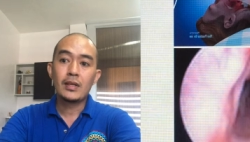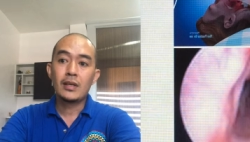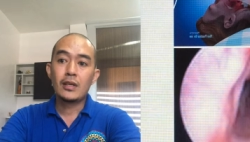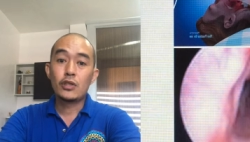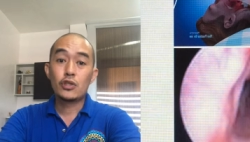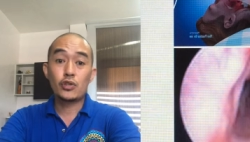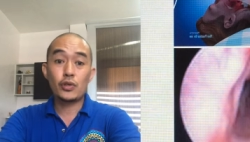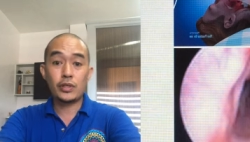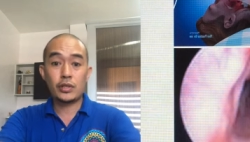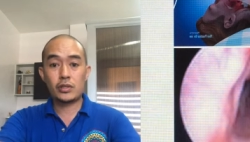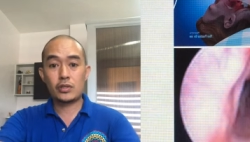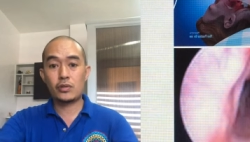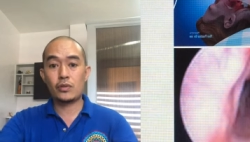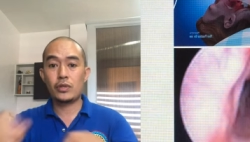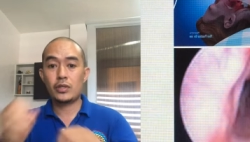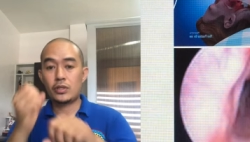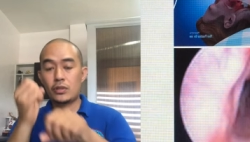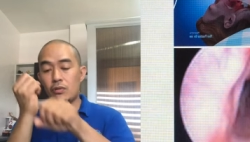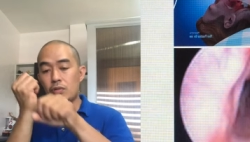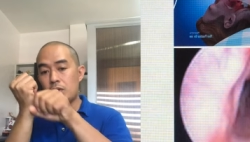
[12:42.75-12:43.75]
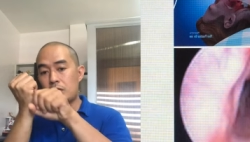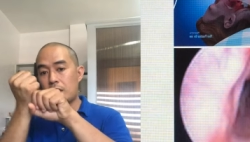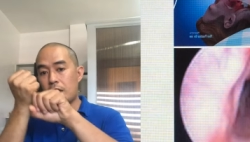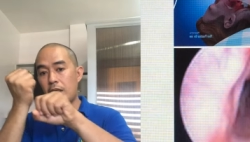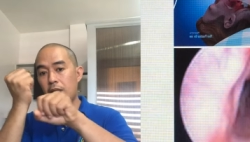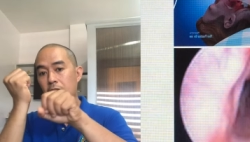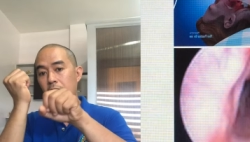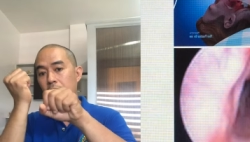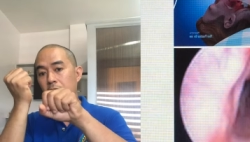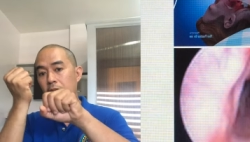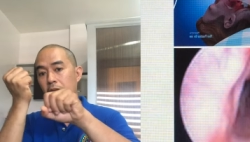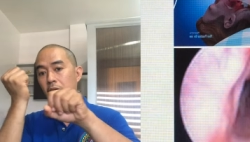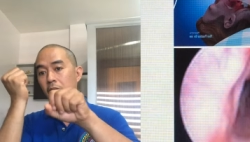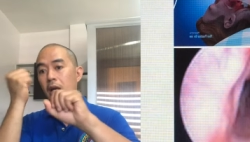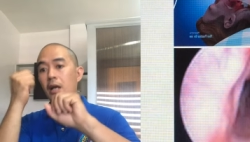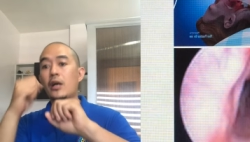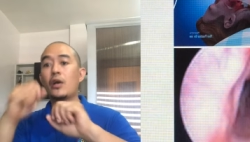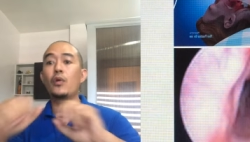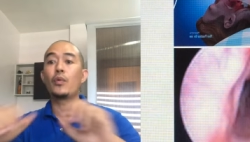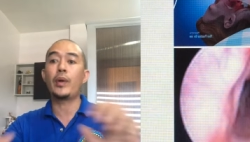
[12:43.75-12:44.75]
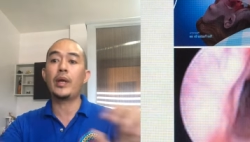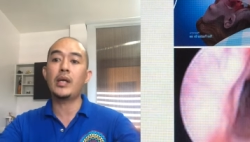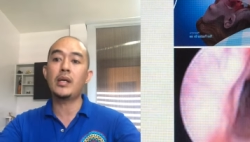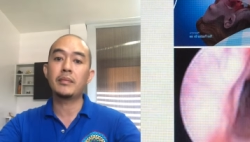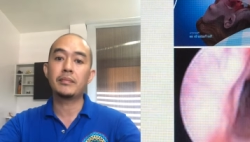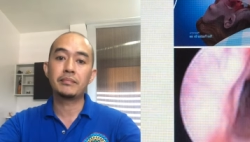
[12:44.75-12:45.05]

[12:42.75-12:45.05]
so as to straighten the airway.